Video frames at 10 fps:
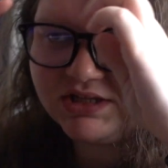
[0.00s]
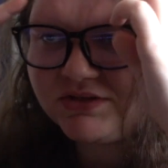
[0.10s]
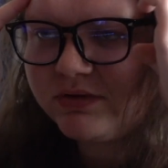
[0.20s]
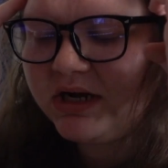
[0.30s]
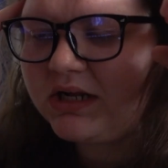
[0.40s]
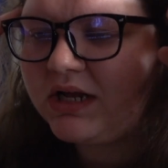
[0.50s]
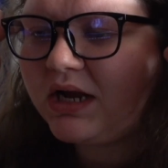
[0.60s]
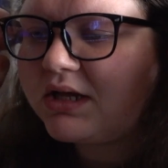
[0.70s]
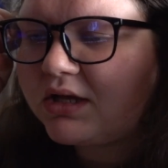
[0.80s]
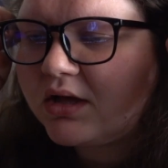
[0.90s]
it's
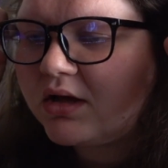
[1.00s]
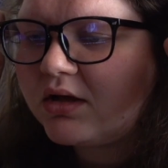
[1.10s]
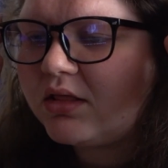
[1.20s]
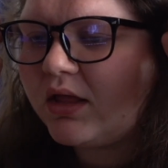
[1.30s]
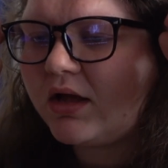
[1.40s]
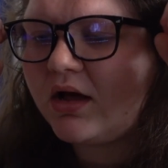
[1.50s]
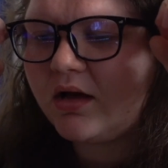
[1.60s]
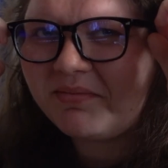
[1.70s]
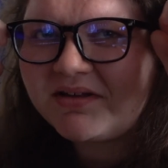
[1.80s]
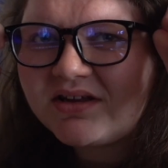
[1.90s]
radiating like
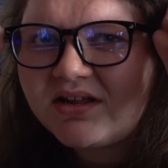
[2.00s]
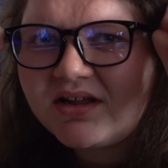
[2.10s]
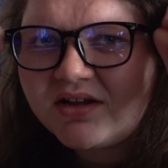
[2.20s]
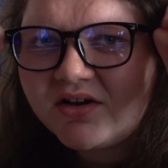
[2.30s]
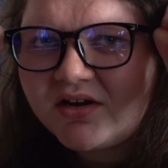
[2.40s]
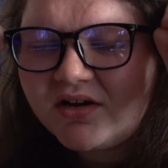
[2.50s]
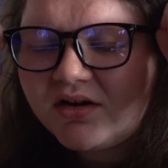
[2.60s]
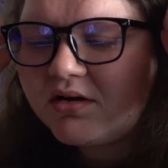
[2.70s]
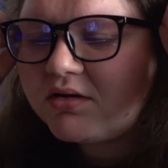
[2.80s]
up into here.